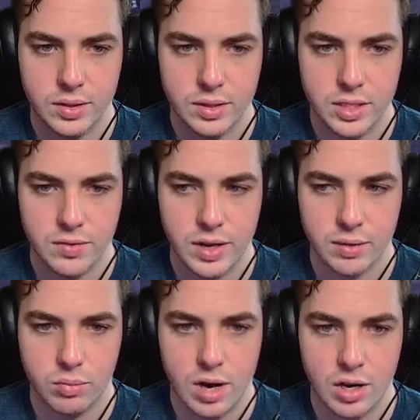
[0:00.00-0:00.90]
See if I
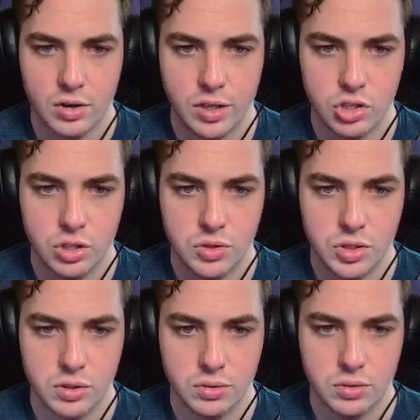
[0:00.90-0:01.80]
can proc her intro
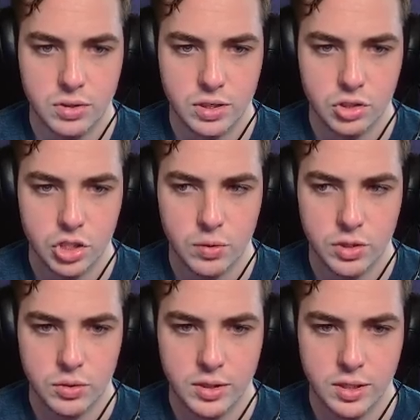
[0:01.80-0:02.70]
skill. I can show it
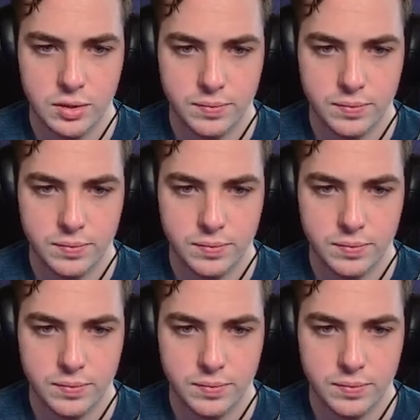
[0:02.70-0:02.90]
to you.